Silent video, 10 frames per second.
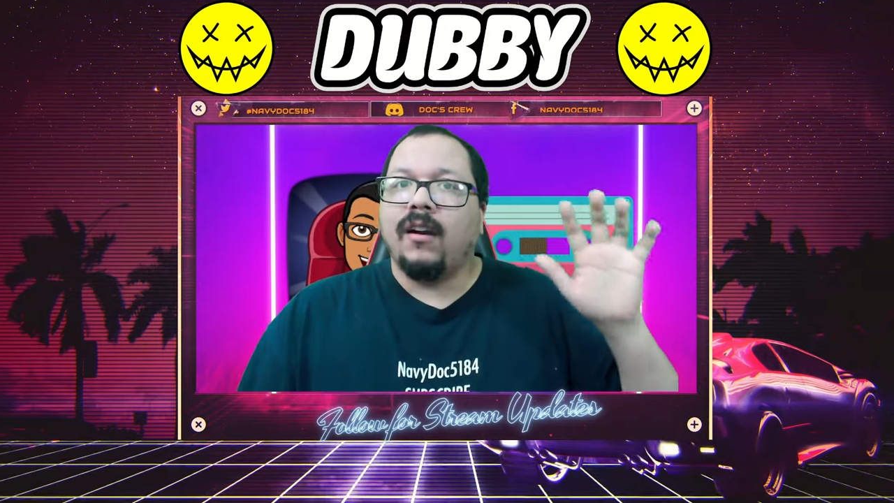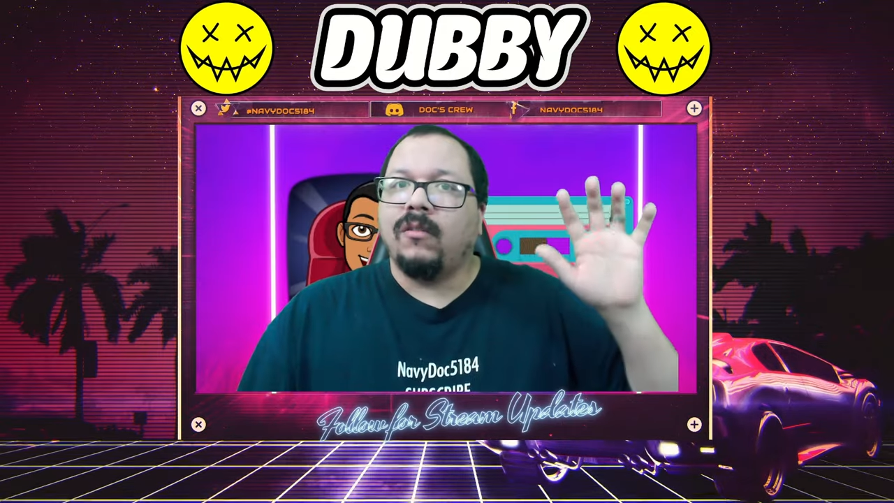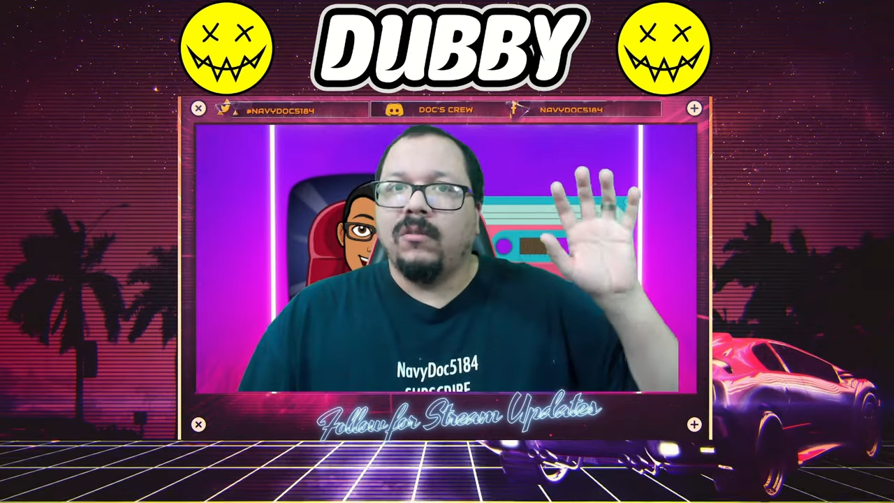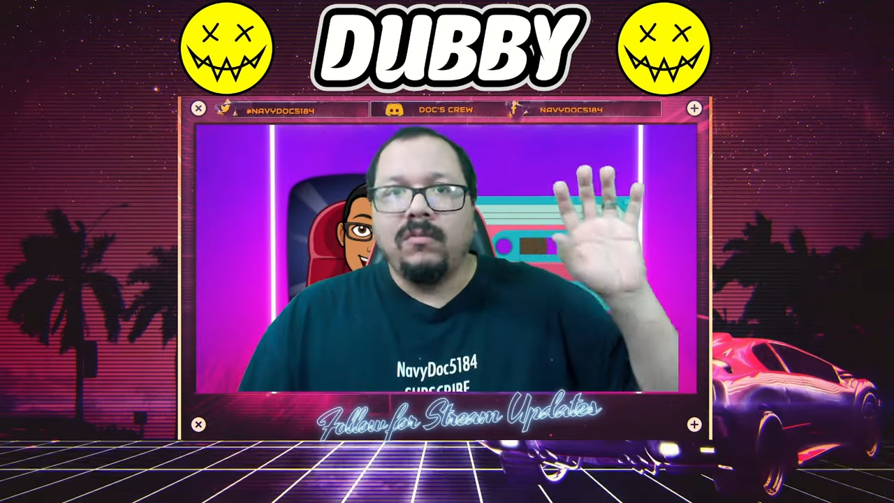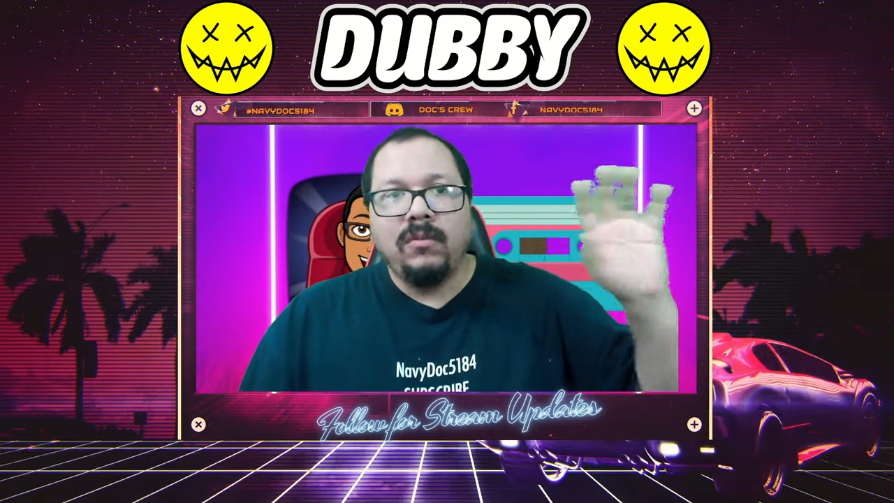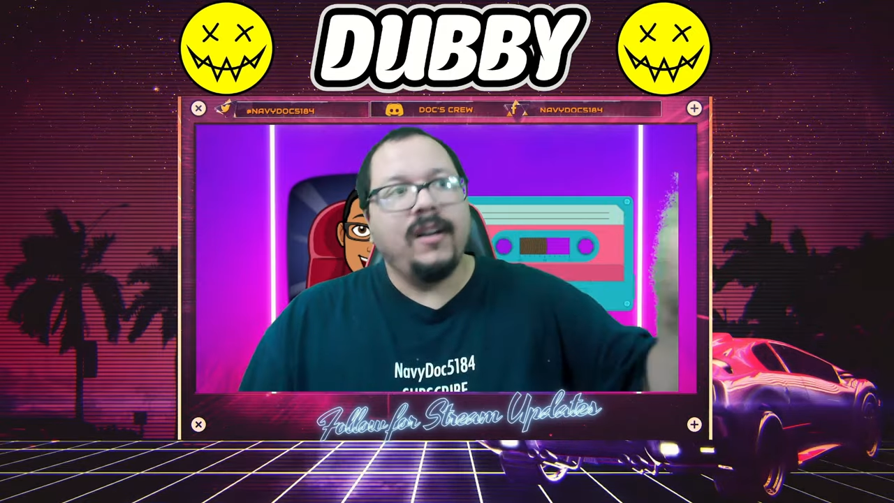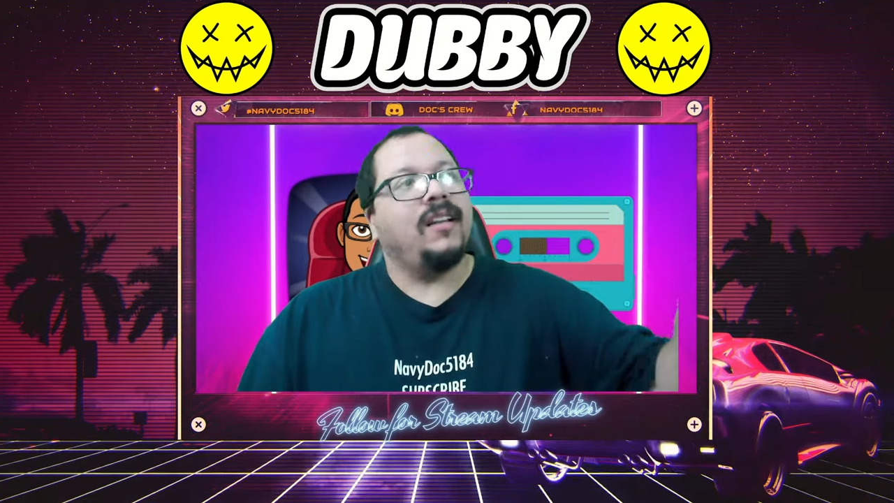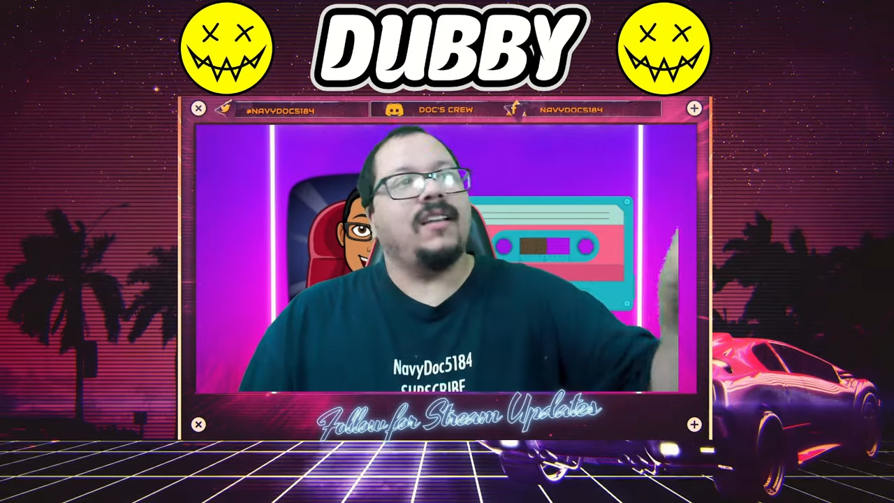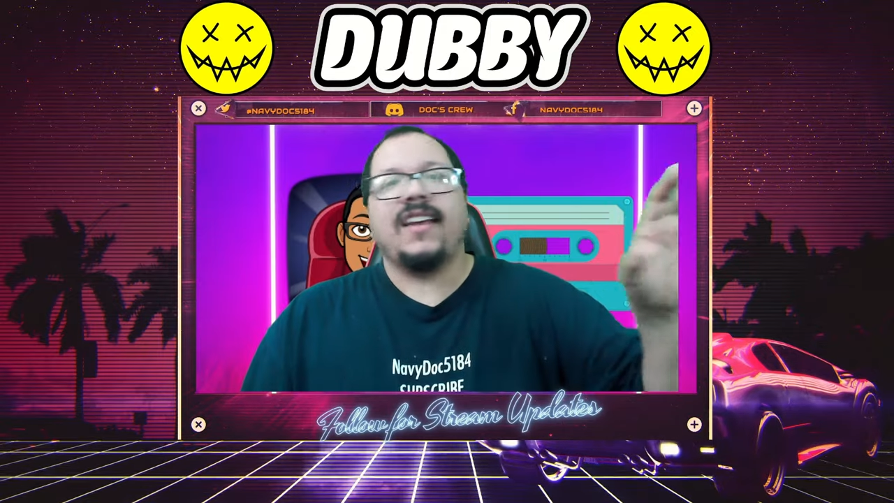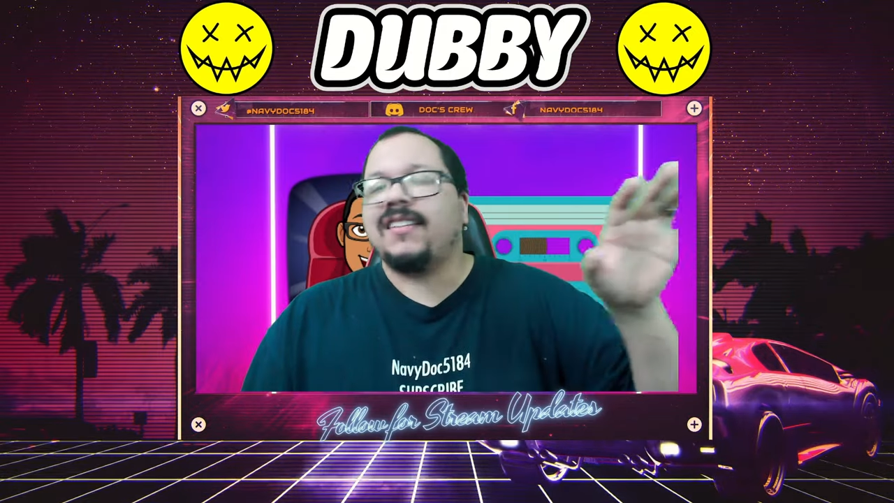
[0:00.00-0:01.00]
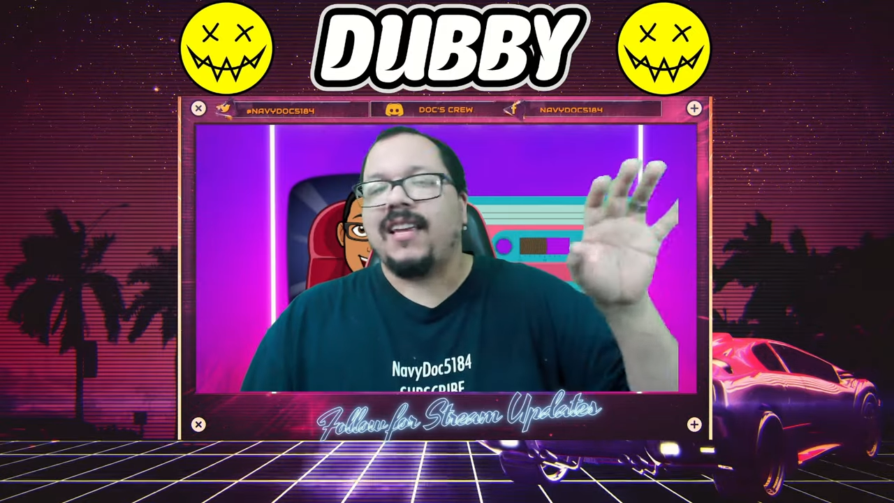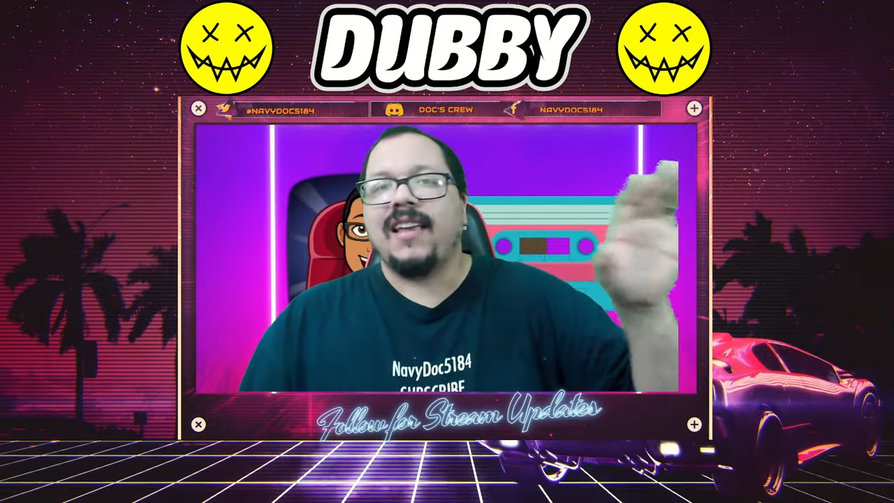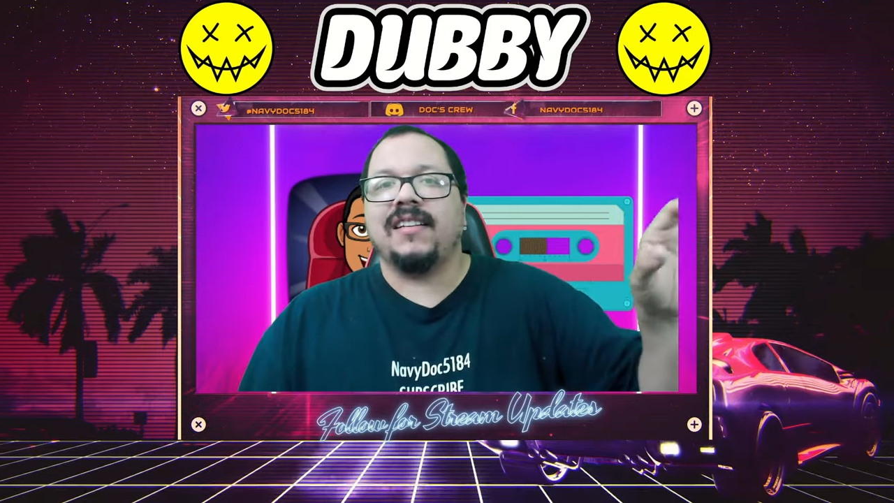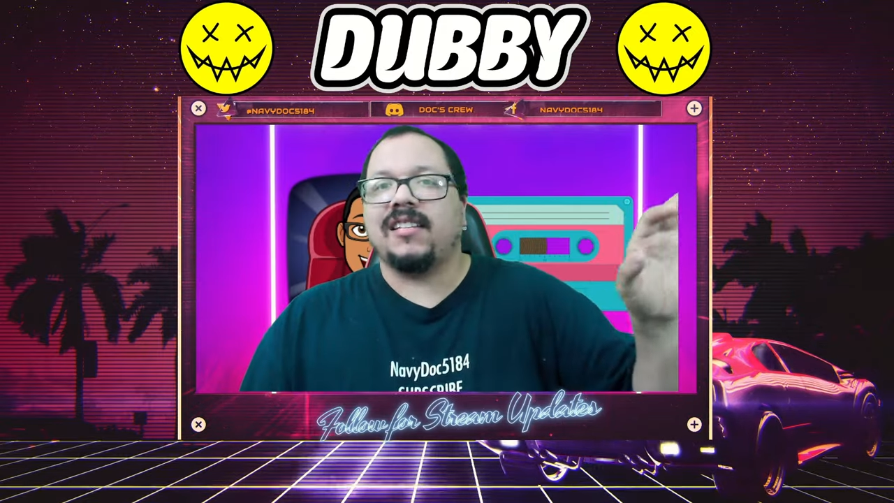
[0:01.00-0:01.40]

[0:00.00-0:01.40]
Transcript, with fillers: really seeing the